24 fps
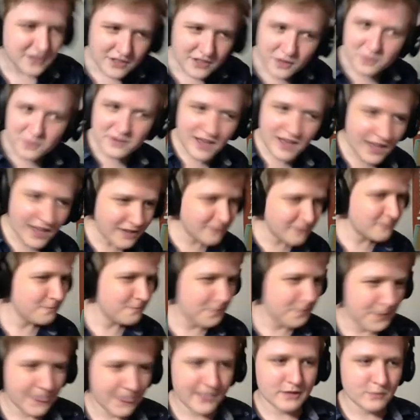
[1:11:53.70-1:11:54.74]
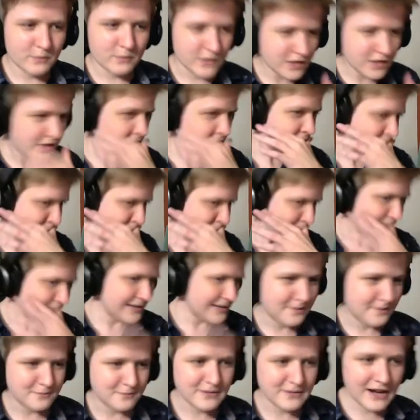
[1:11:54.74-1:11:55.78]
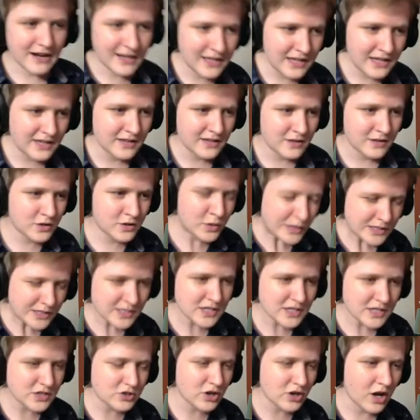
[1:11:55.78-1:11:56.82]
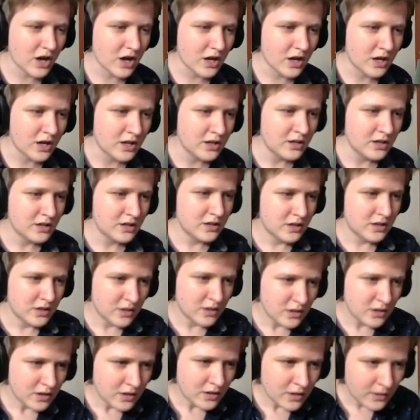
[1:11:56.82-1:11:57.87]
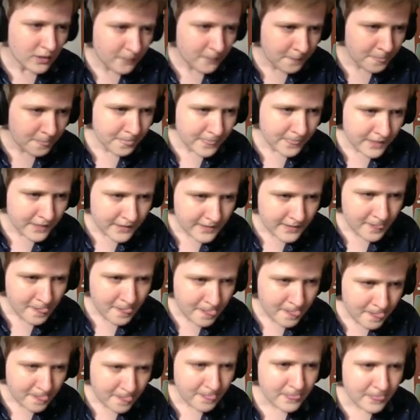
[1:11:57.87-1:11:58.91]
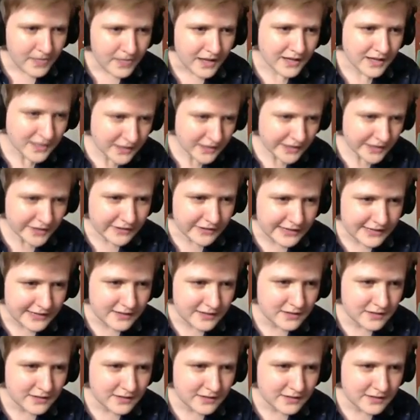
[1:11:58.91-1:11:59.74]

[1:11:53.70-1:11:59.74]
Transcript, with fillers: No, we're not. We're good. I'm ready. Quick to the draw. Clear away that smoke. Clear it.